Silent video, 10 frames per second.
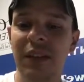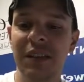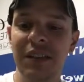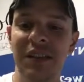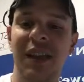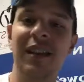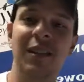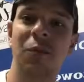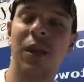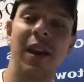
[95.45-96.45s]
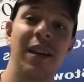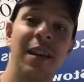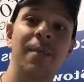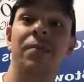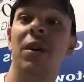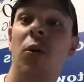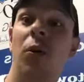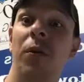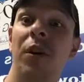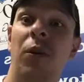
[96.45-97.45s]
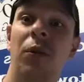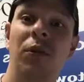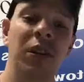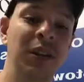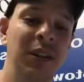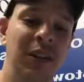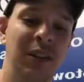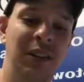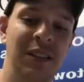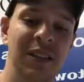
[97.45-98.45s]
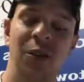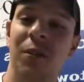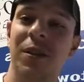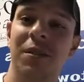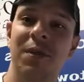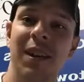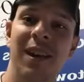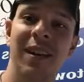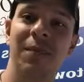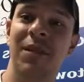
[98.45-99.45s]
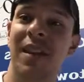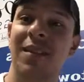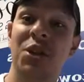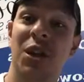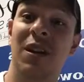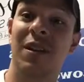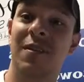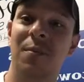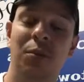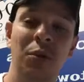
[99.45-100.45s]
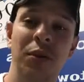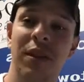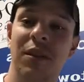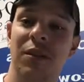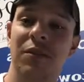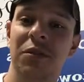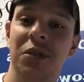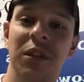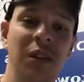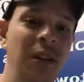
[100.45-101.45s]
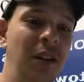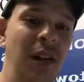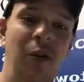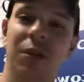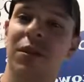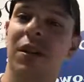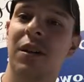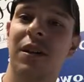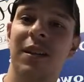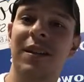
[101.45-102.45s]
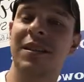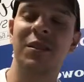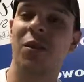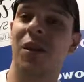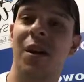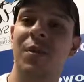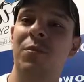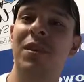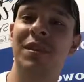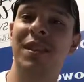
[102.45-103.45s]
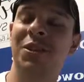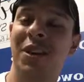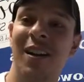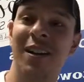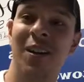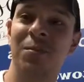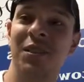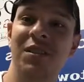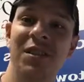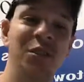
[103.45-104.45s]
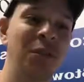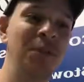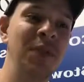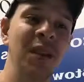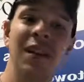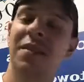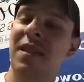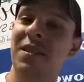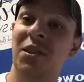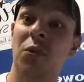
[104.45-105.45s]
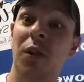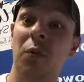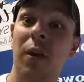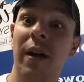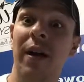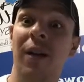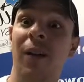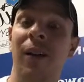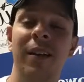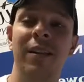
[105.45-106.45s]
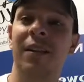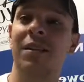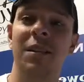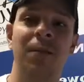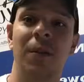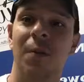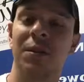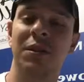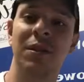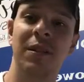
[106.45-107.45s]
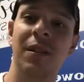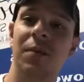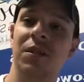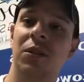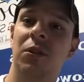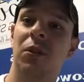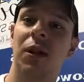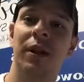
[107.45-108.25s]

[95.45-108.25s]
Second, we got to keep the goal the goal. Stole this from a guy named Dan John, brilliant coach. However, it's so common. We get that shiny object syndrome. Things are going well, and then a different opportunity comes along.